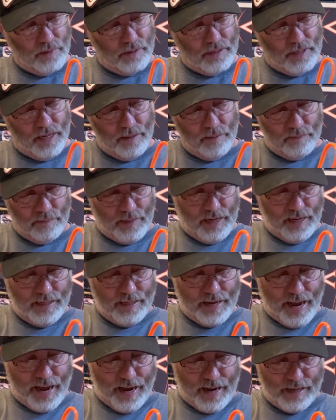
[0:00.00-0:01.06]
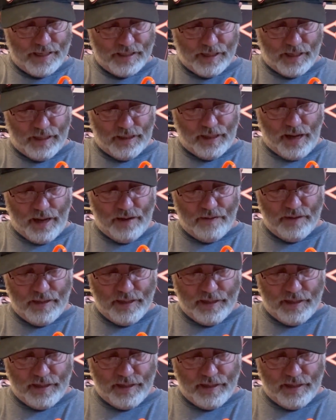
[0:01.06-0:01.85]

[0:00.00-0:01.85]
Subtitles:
him because he dyes a lot of